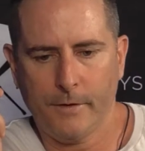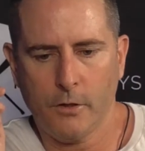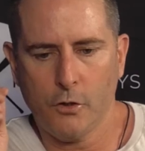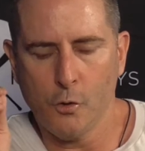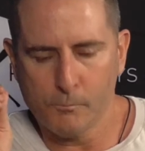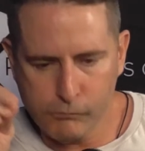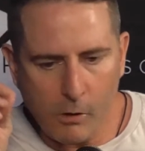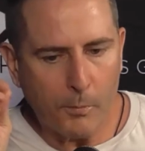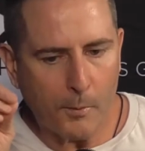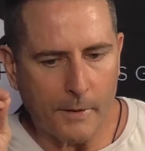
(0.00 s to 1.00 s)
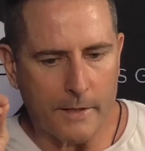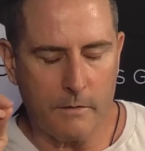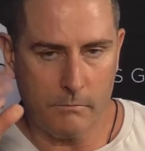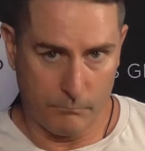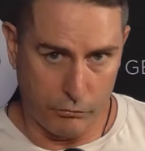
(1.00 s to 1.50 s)
you're probably
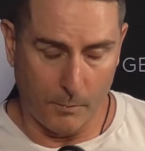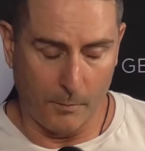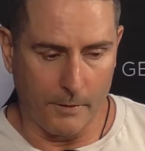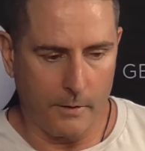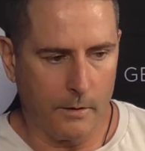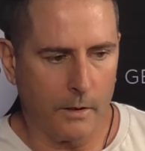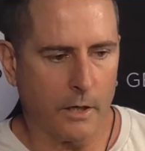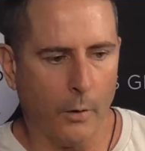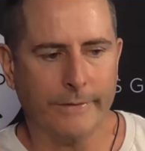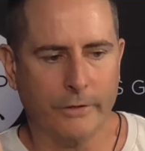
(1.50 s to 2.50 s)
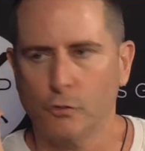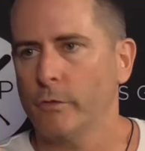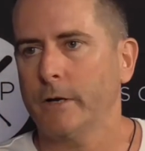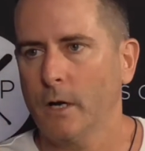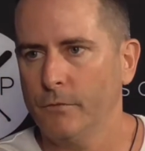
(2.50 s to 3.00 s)
going to
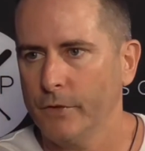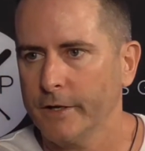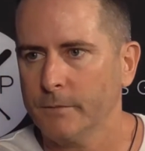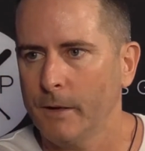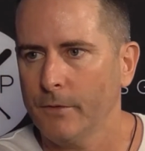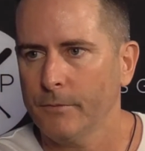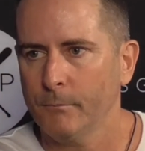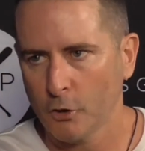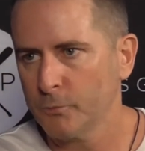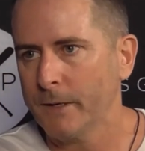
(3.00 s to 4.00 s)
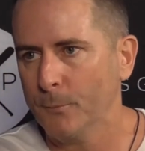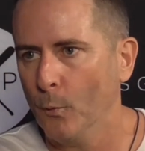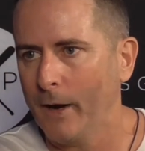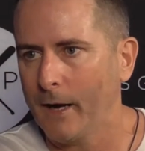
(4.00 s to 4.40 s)
drink over the next month. Most people are,